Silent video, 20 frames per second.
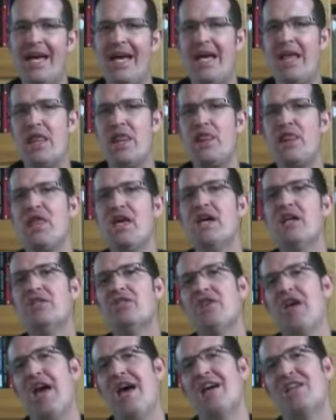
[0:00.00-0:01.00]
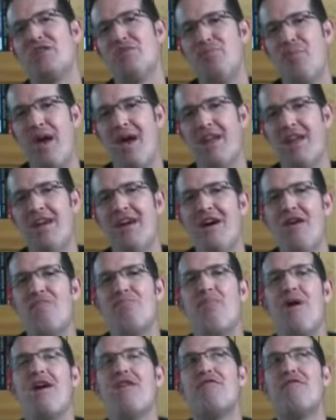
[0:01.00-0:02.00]
This has been
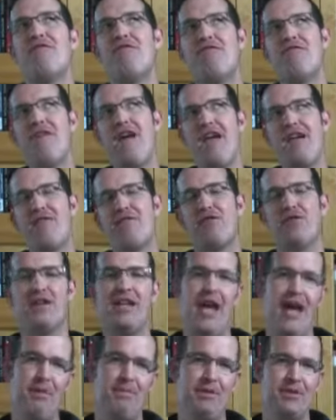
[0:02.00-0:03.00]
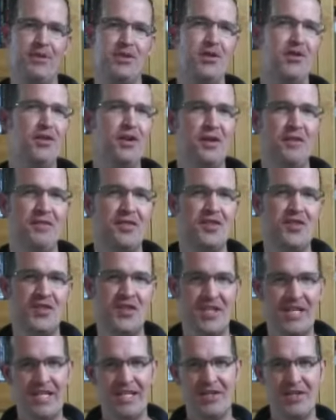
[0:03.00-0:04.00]
my favorite episode of the
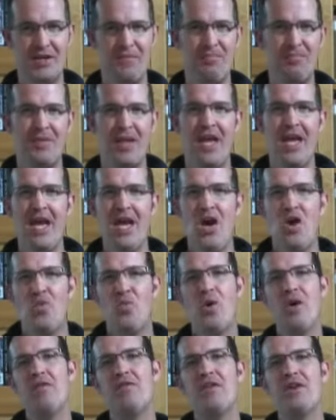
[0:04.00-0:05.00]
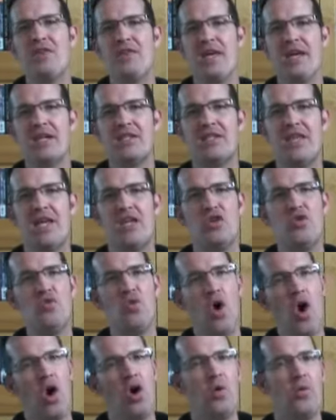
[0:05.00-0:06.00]
season. One of the things that
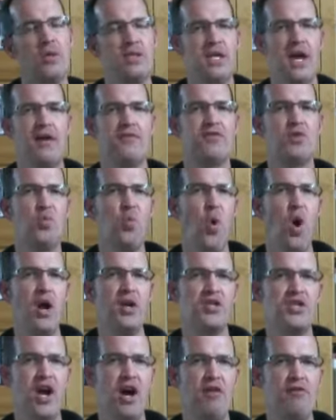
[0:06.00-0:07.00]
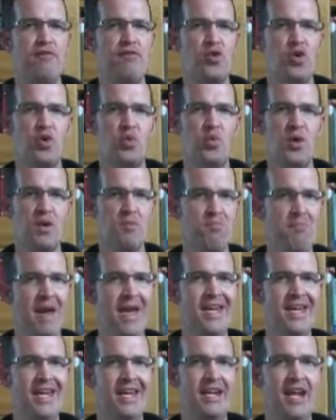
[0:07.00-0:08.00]
you always have to watch out for when
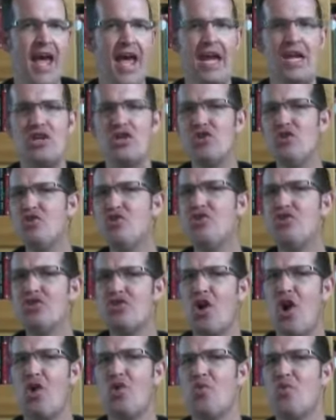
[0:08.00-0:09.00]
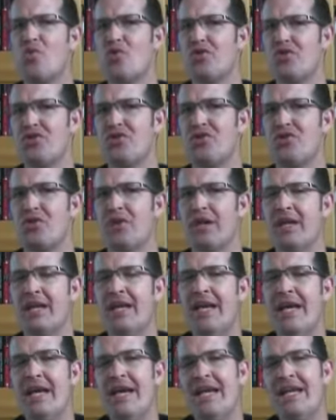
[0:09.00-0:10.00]
making a new Star Wars story
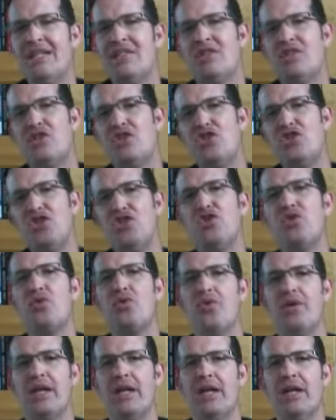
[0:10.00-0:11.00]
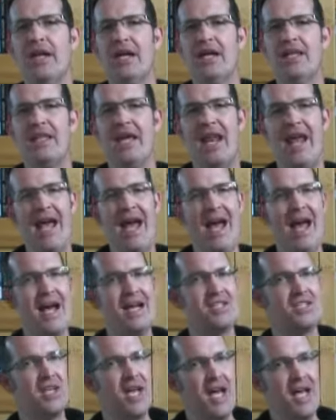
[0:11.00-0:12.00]
is ensuring that it
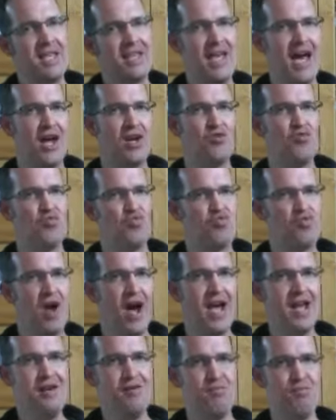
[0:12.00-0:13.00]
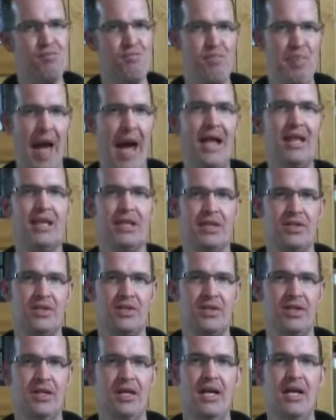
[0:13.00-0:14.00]
has that right
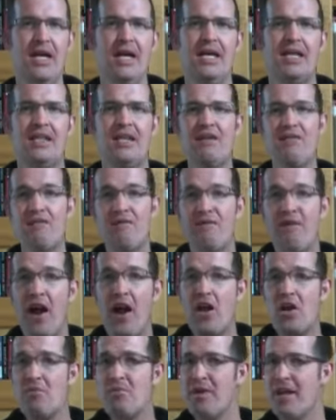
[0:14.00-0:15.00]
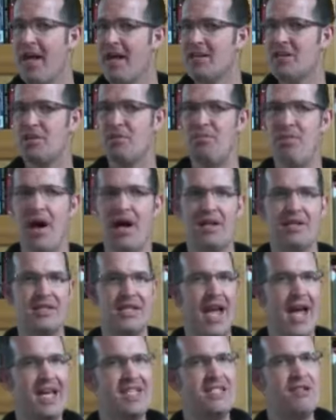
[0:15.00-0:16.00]
balance. The environment has to balance.
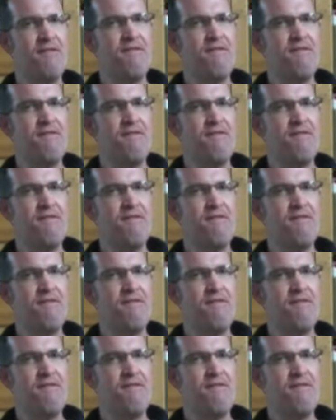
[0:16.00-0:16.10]
It has to